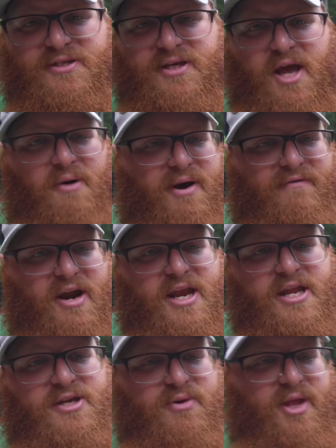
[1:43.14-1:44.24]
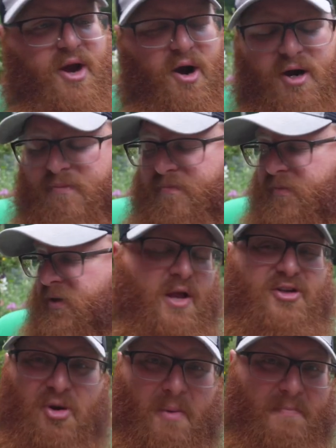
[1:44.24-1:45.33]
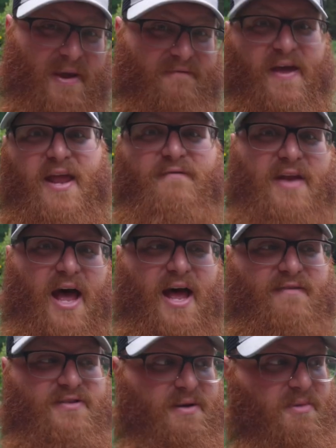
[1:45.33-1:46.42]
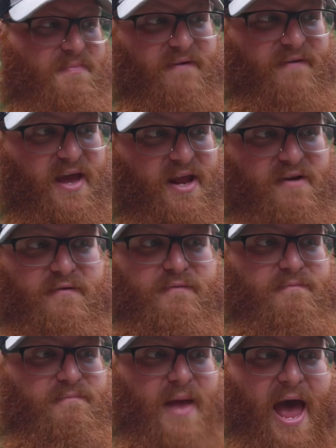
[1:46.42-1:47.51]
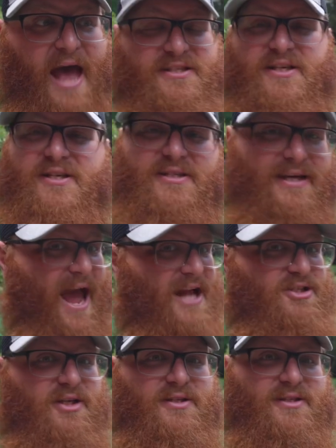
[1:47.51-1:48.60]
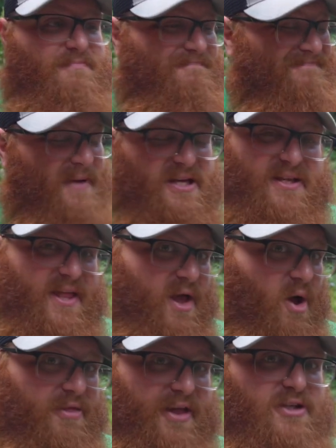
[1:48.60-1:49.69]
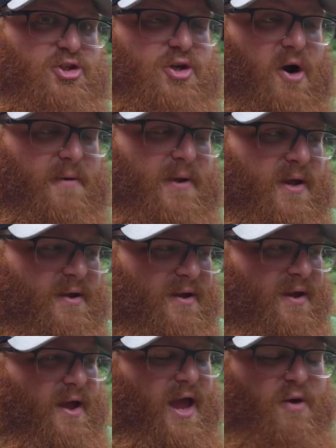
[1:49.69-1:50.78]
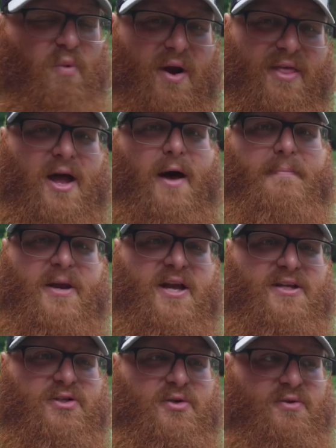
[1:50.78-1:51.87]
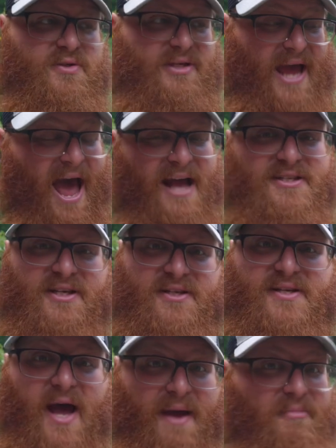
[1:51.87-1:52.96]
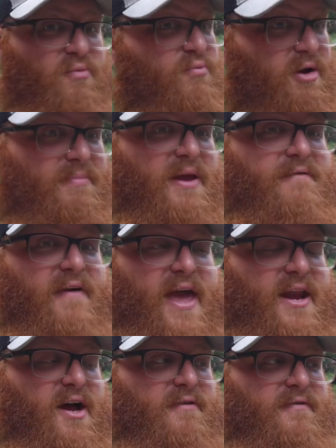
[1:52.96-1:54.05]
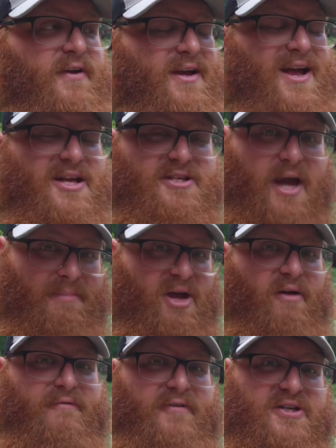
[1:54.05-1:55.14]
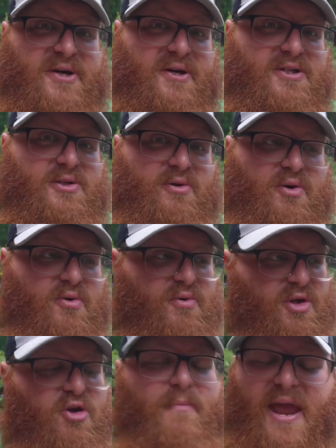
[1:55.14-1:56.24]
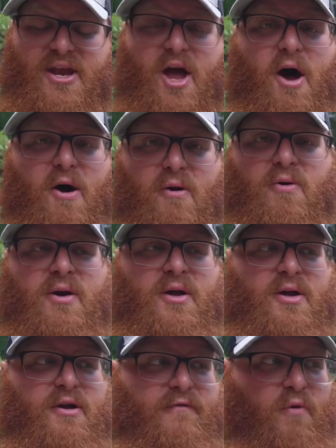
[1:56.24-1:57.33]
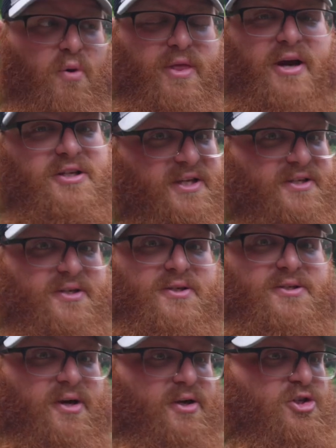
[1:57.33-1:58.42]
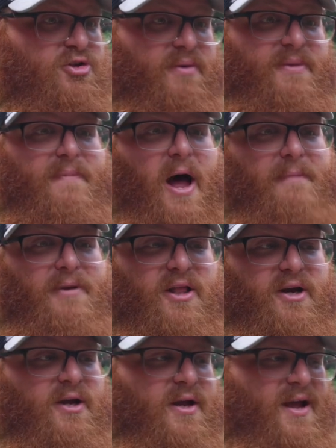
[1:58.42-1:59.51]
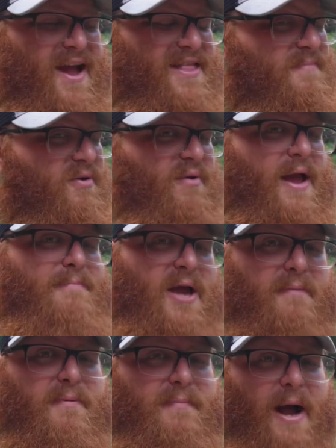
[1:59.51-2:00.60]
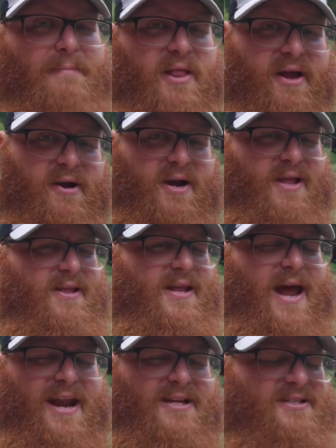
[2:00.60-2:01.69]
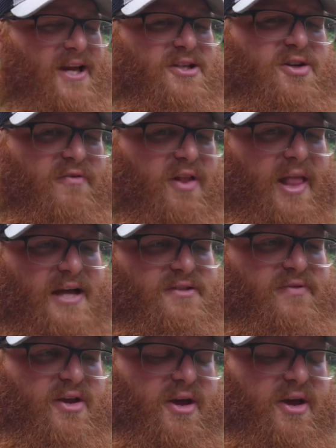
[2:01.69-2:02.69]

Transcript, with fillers: it to cut whatever I need to in the garden. So I'm a big fan of knives. I'm a big fan of axes and hatchets and basically all things sharp. And one of the companies whose axes I'm a real big fan of is a company called Fiskars, who you may know for their scissors. They're extremely popular, and they've been ramping up in popularity in the United States over the last few